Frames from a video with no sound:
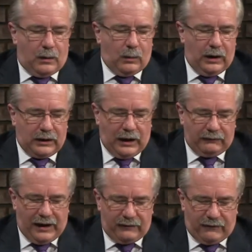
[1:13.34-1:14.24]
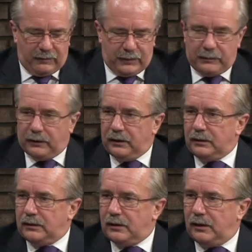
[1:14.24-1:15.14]
Well, Conrad von Bieber
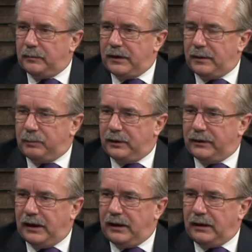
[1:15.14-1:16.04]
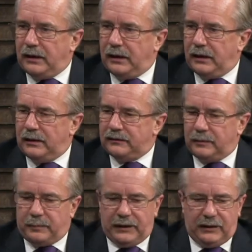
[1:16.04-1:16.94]
called me up one day. Uh, he's a
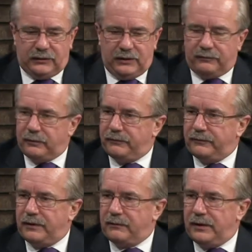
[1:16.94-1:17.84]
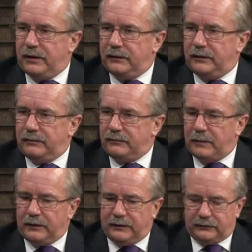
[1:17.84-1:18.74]
PDG from 5300 from
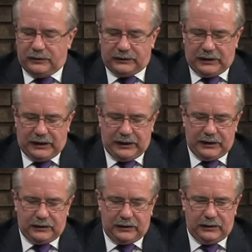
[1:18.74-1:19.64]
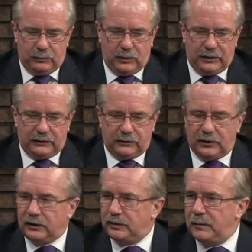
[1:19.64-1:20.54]
our district, and he wanted to
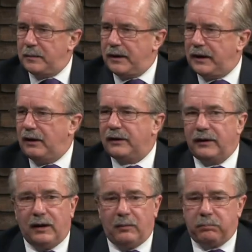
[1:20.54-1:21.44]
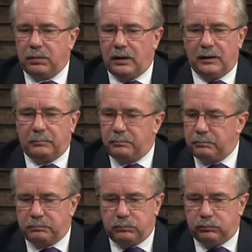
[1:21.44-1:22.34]
talk to me about how I could help uh,
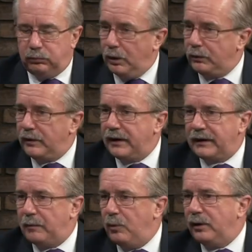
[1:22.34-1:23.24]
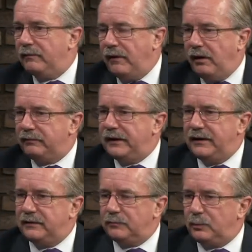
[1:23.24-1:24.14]
Rotary and get more involved. He
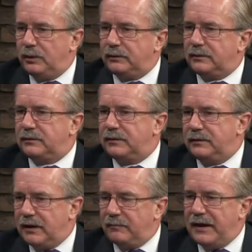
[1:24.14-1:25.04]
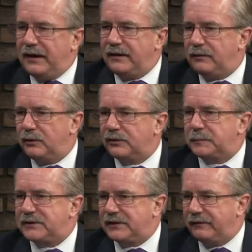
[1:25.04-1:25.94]
didn't what, give me anything real
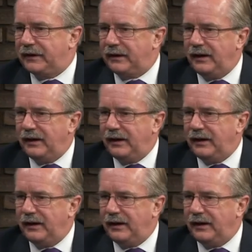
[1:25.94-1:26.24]
specific.